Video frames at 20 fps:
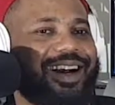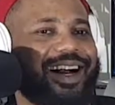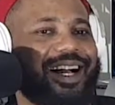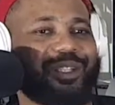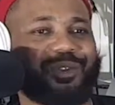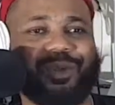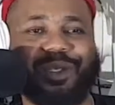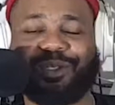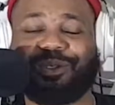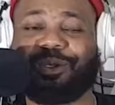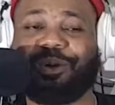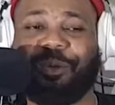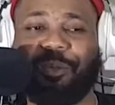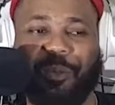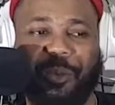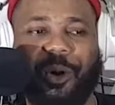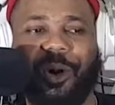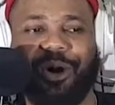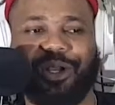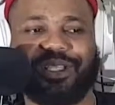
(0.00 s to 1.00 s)
I sweat so
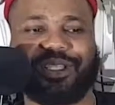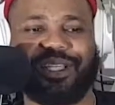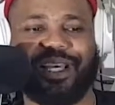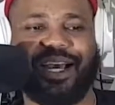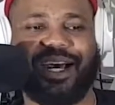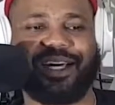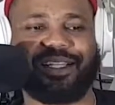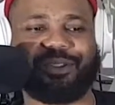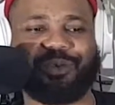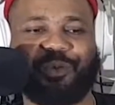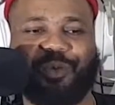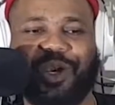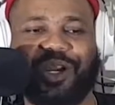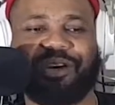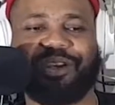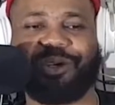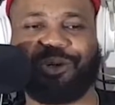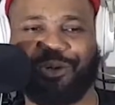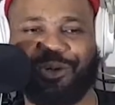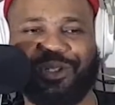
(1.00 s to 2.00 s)
much, and
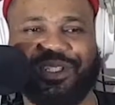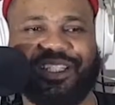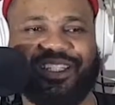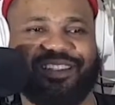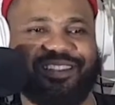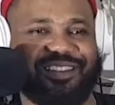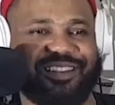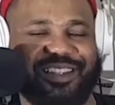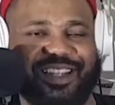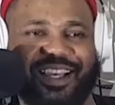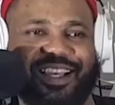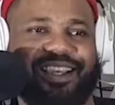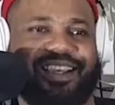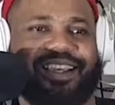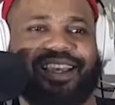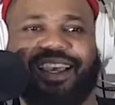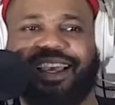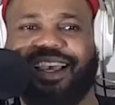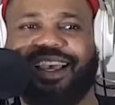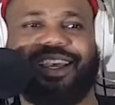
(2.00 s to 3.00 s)
wearing hoodies
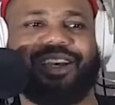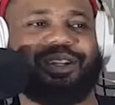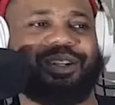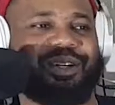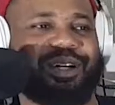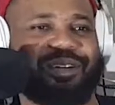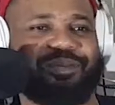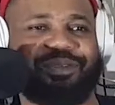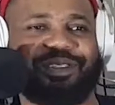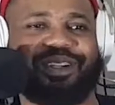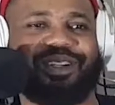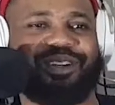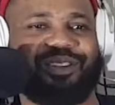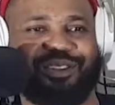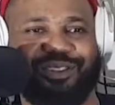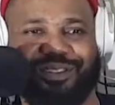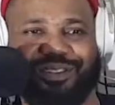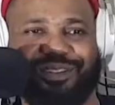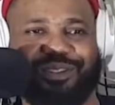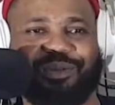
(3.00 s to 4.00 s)
like, hey, no, I'm
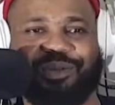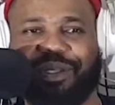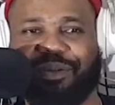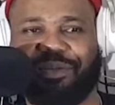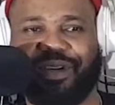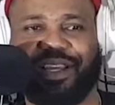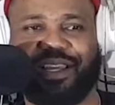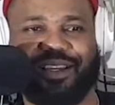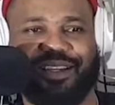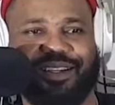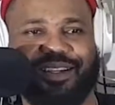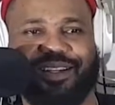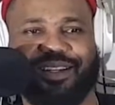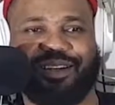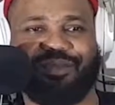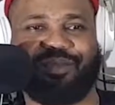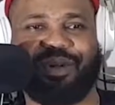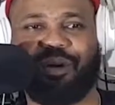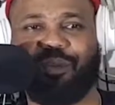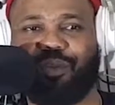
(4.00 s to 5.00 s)
gonna sweat my
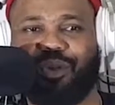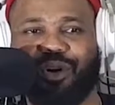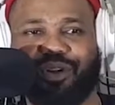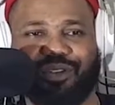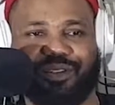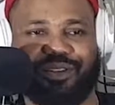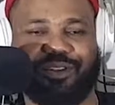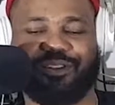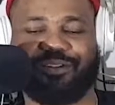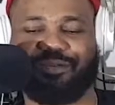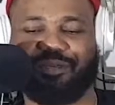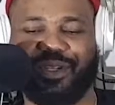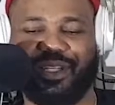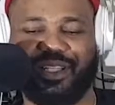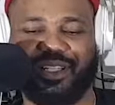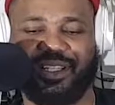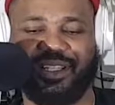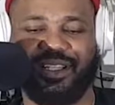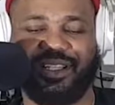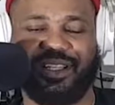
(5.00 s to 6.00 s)
balls off,
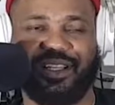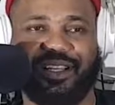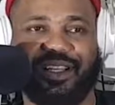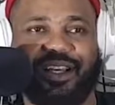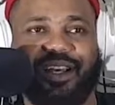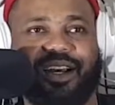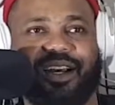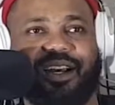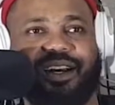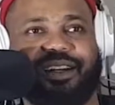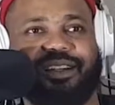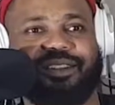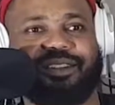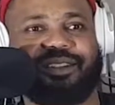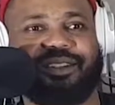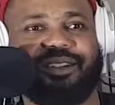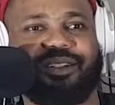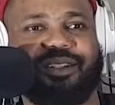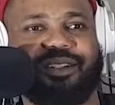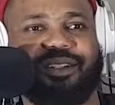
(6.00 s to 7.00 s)
man.
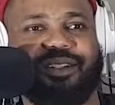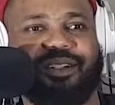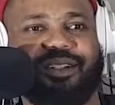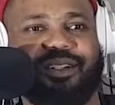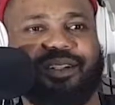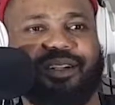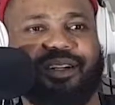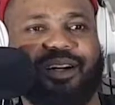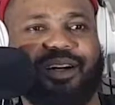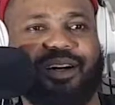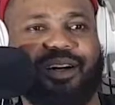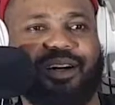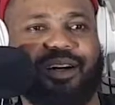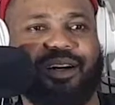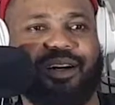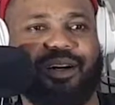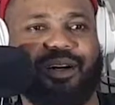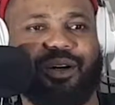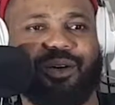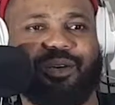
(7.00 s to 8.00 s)
So,
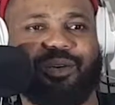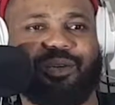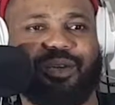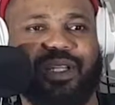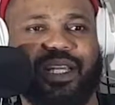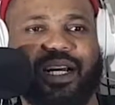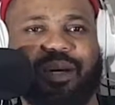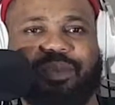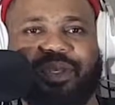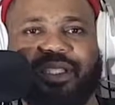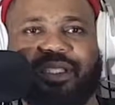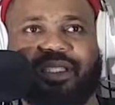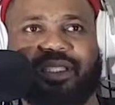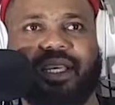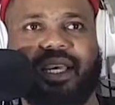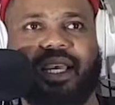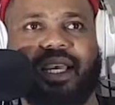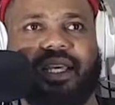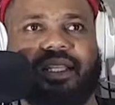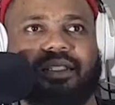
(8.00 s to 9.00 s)
with that being
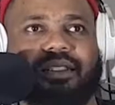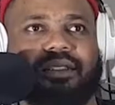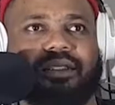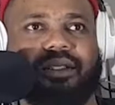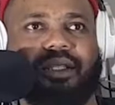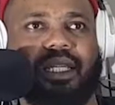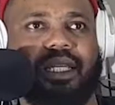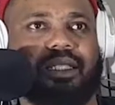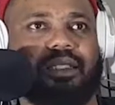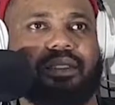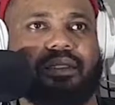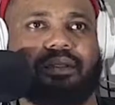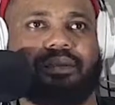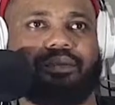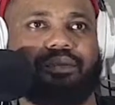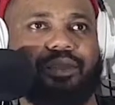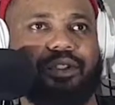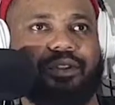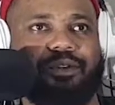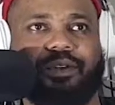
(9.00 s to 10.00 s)
said, so let's
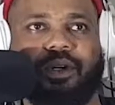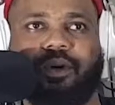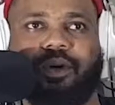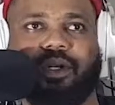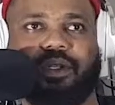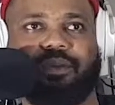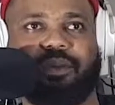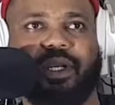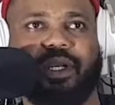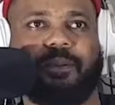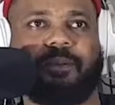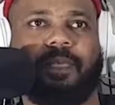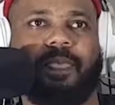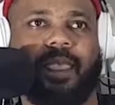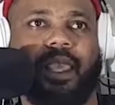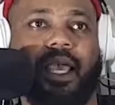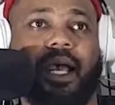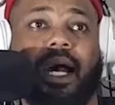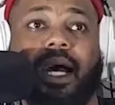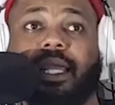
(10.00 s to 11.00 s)
move forward, man.
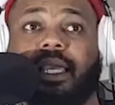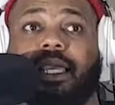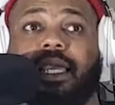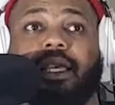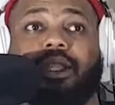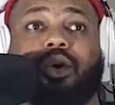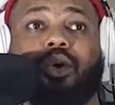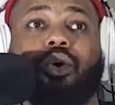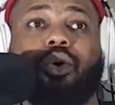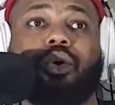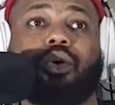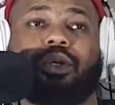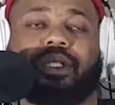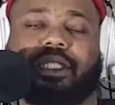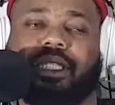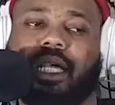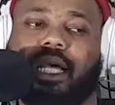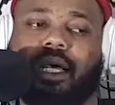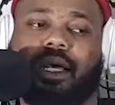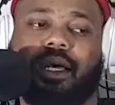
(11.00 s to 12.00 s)
And again, oh
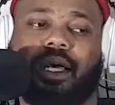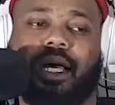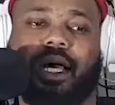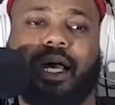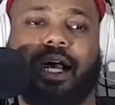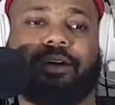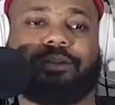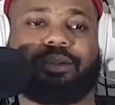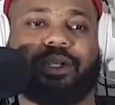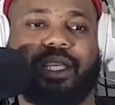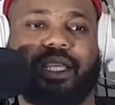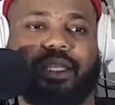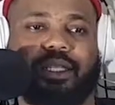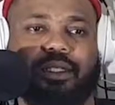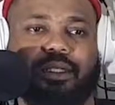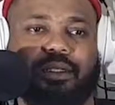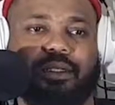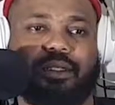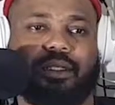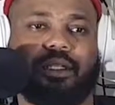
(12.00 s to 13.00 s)
yeah, I have to hear
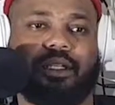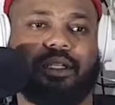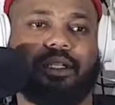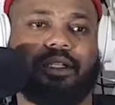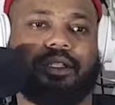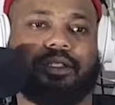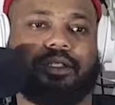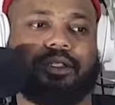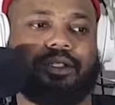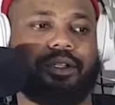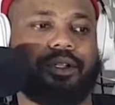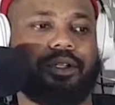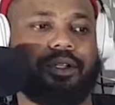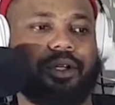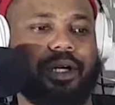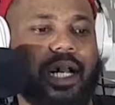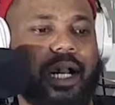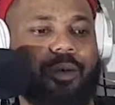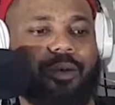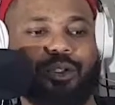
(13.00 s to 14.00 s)
this.
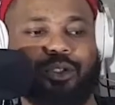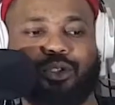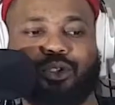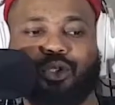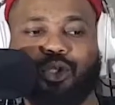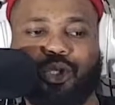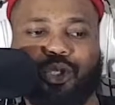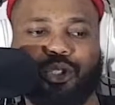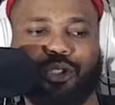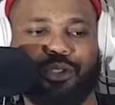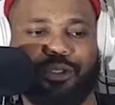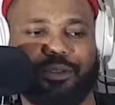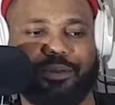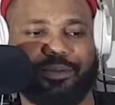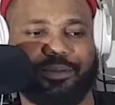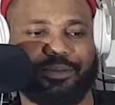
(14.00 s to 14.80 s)
So I was told